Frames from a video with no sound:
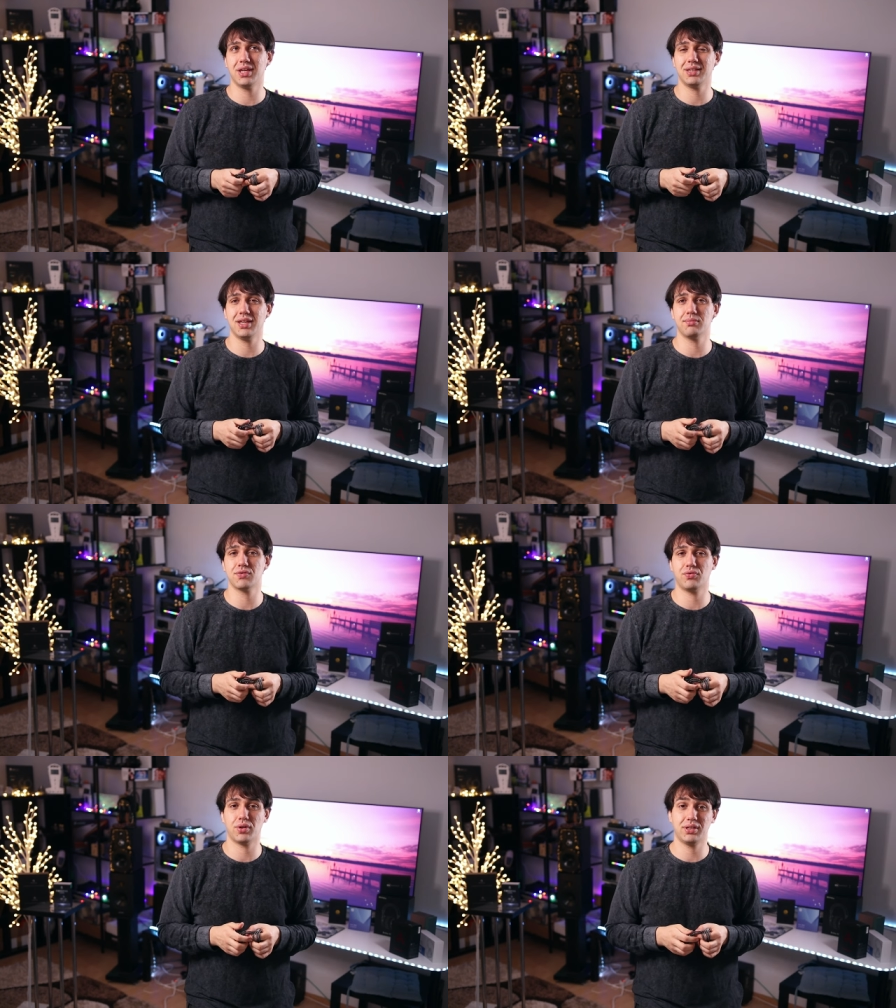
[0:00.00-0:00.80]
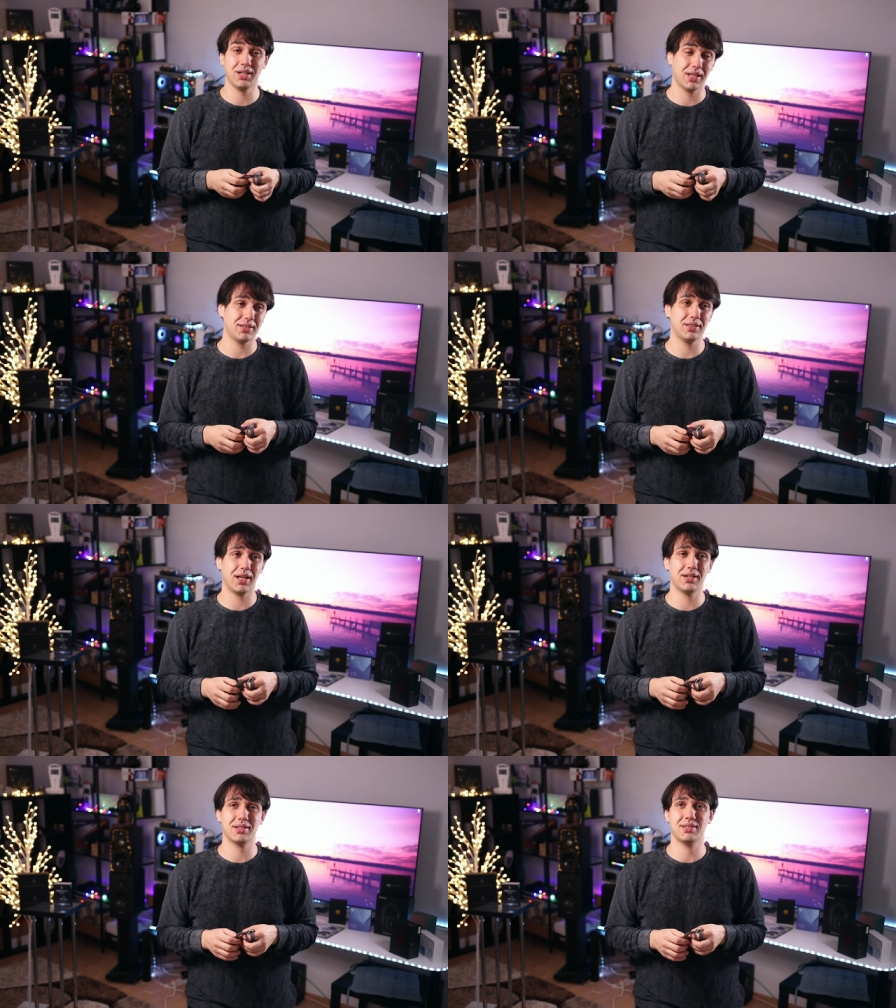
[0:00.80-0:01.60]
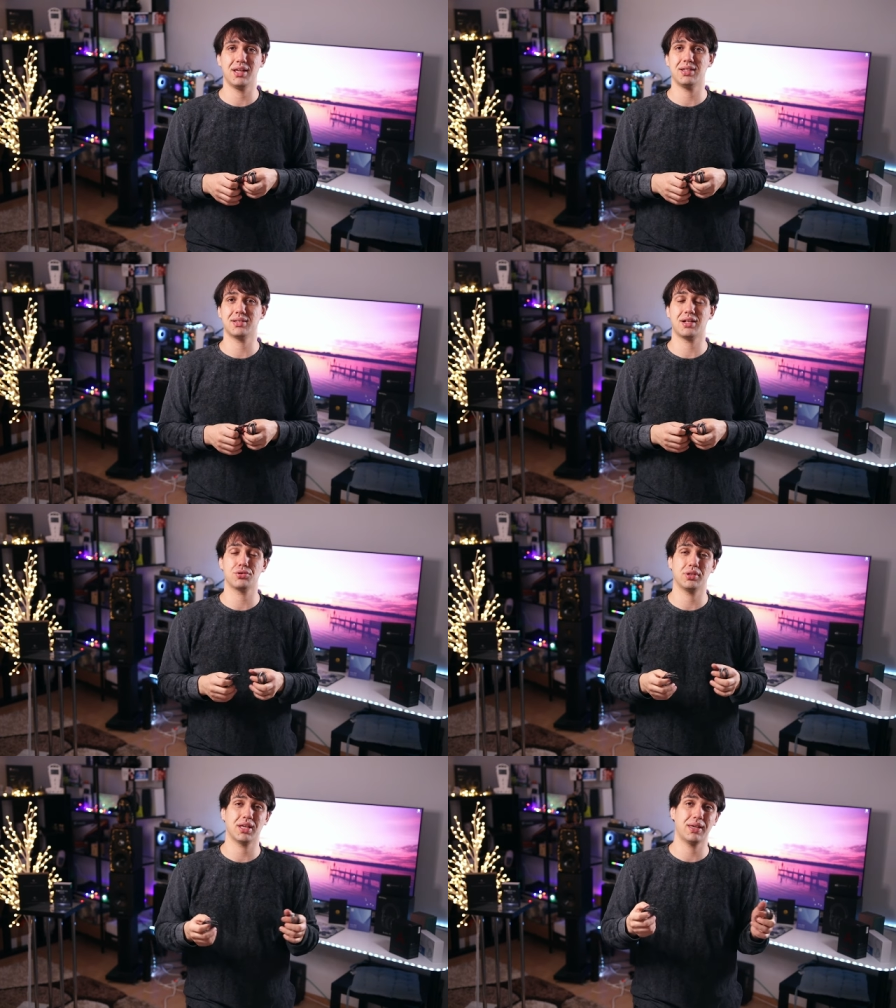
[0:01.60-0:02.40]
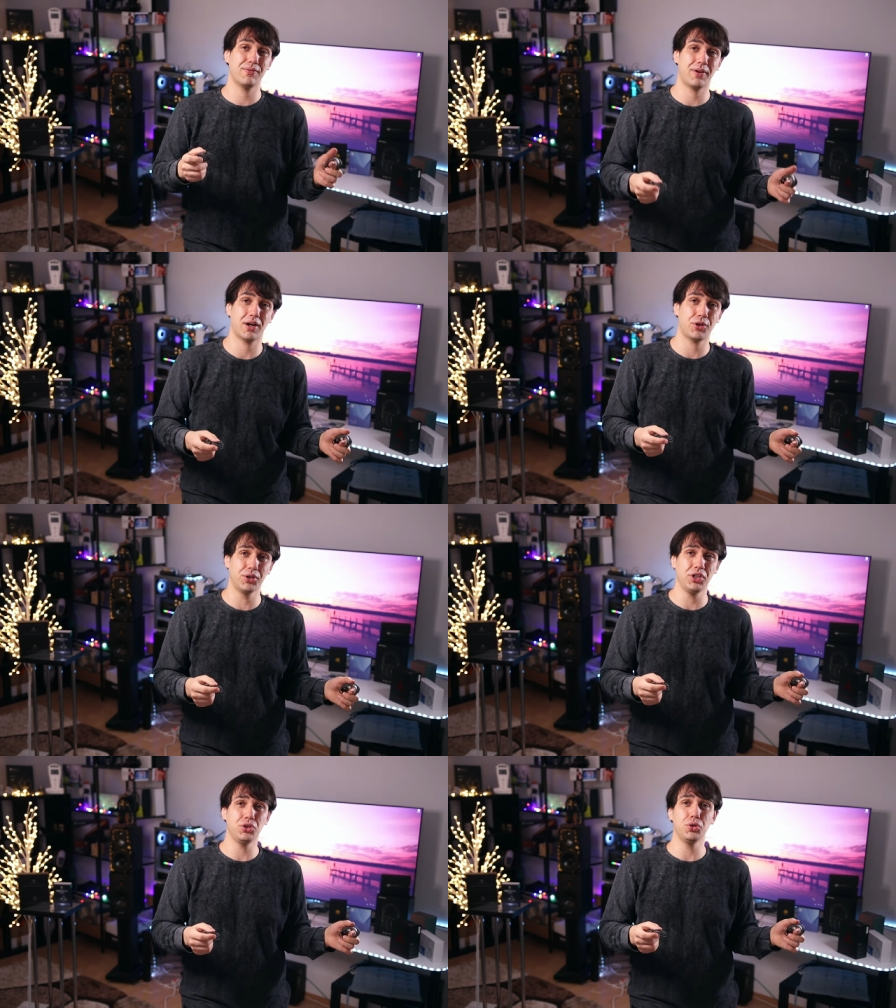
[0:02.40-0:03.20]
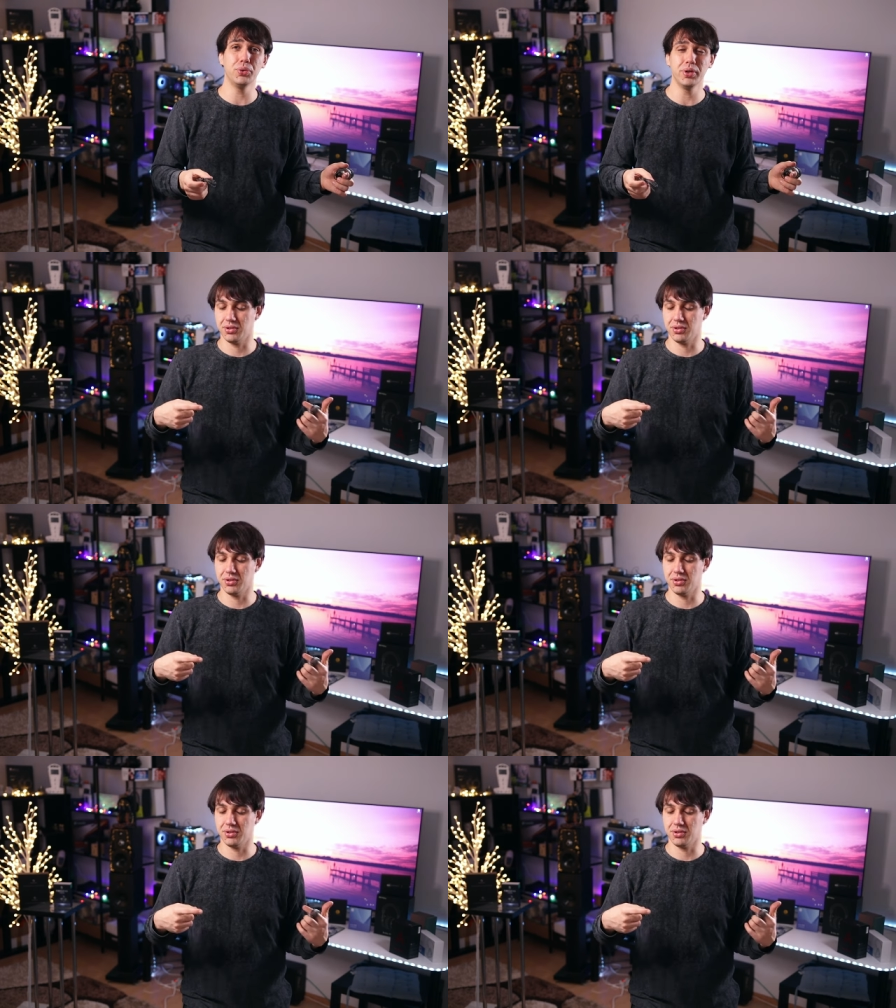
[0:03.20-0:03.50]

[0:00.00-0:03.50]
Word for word: get E Ms for three hundred dollars. There is also the Campfire Honey Dew,